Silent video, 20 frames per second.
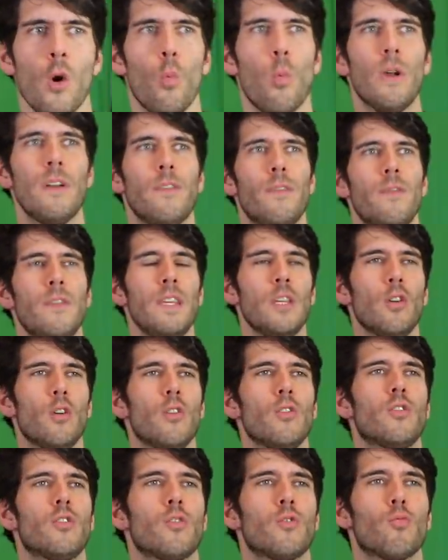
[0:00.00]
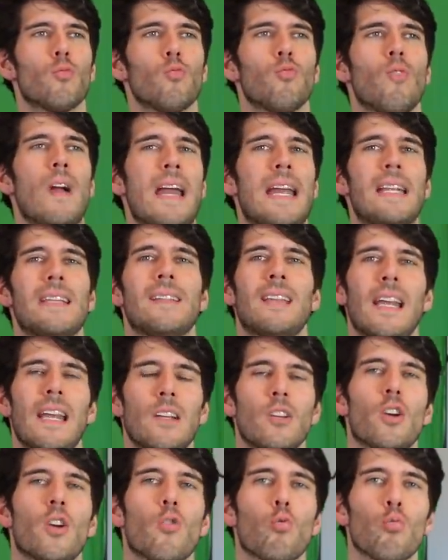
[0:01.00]
what feels right
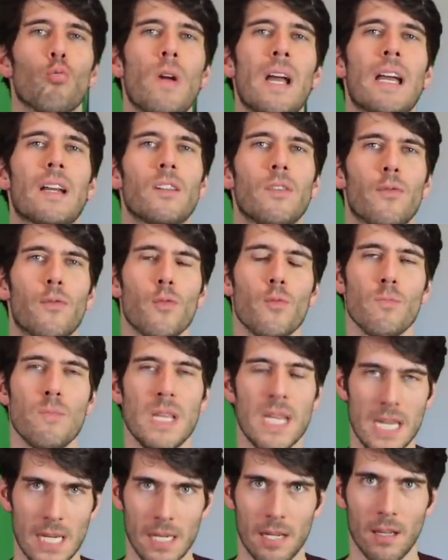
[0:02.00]
and correct for me and